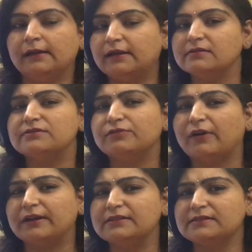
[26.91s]
let us
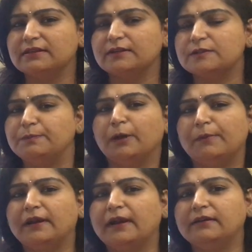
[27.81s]
revise
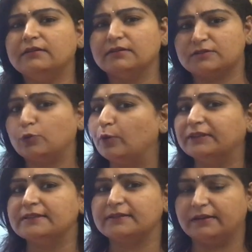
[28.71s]
Spearman and Thurston what
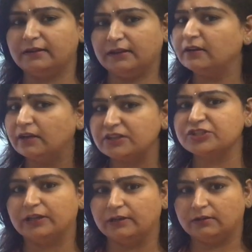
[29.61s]
they said in a
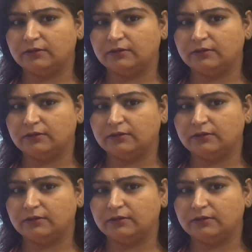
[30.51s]
nutshell.